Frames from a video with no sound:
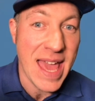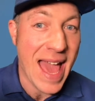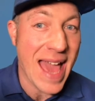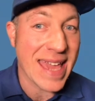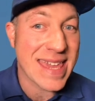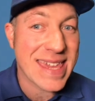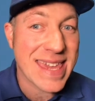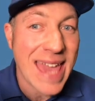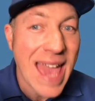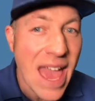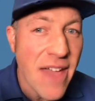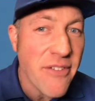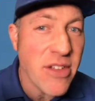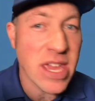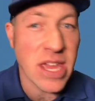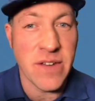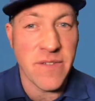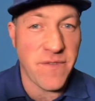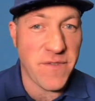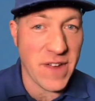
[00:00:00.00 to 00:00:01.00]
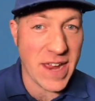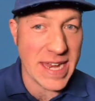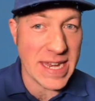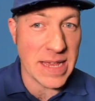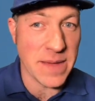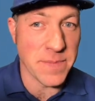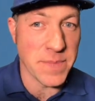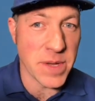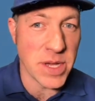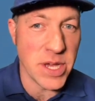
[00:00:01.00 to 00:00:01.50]
a carrion
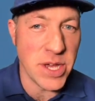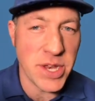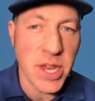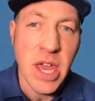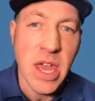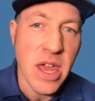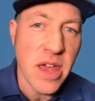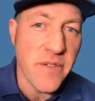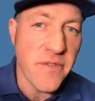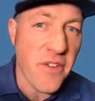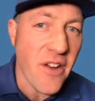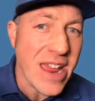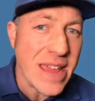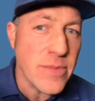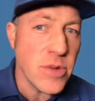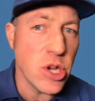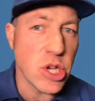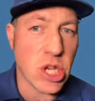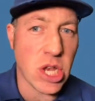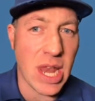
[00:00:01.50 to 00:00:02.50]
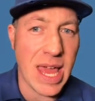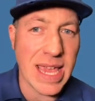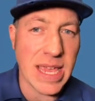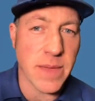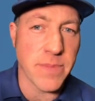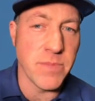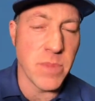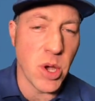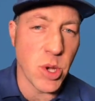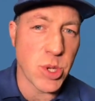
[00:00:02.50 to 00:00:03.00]
feeding bird very much
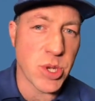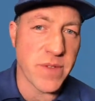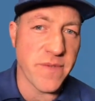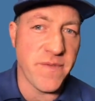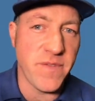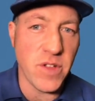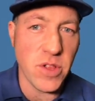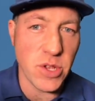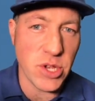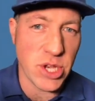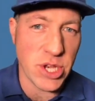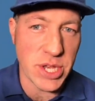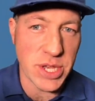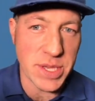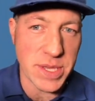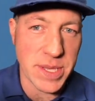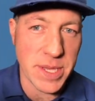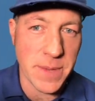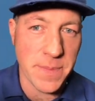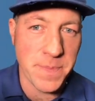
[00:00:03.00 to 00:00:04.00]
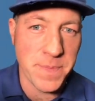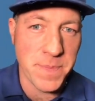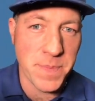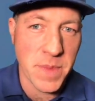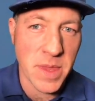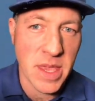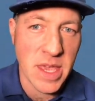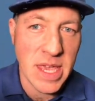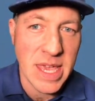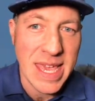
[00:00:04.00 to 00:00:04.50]
like most vultures.
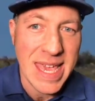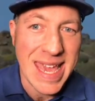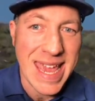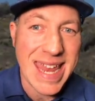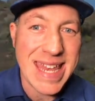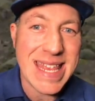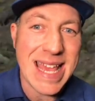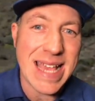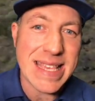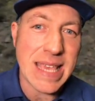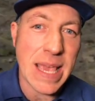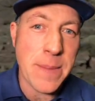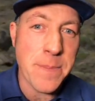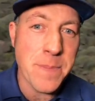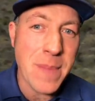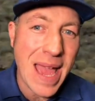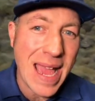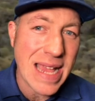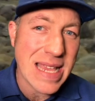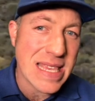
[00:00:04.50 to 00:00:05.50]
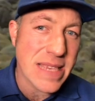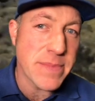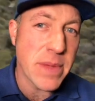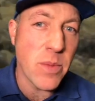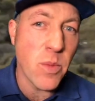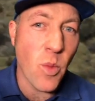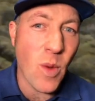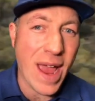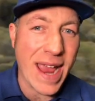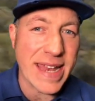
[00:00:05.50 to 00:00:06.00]
It has a
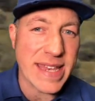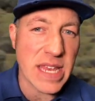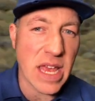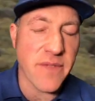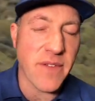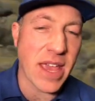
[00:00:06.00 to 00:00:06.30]
maximum weight of